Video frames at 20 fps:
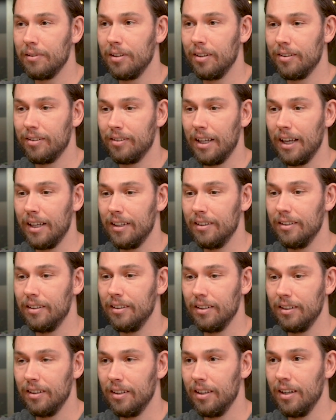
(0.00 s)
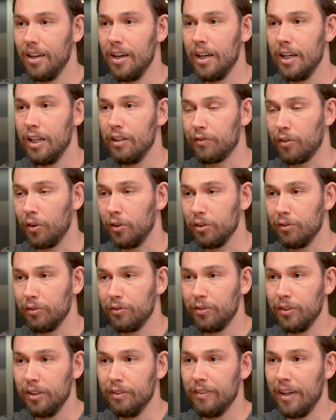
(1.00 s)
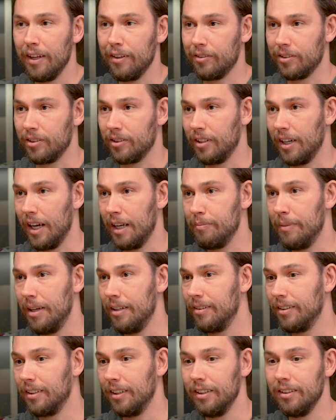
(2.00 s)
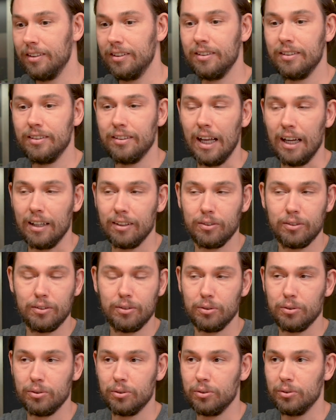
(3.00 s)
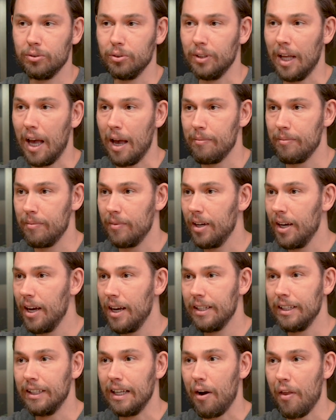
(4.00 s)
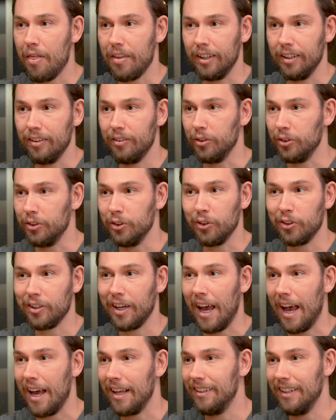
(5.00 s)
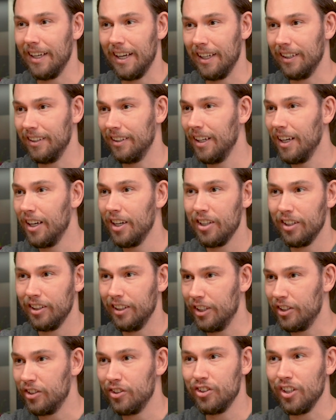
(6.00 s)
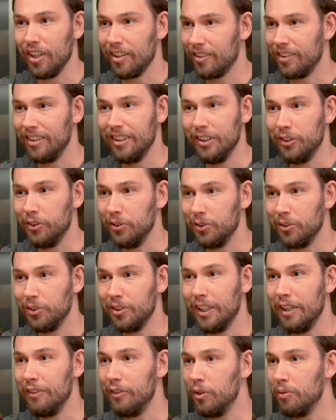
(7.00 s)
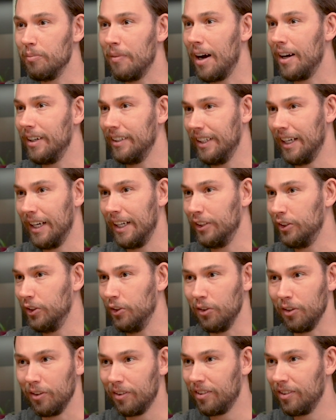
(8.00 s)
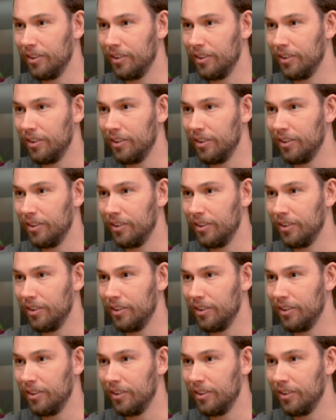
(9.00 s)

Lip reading: stand in front of investor and basically tell to them that everything is in your head and they just need to give you money and you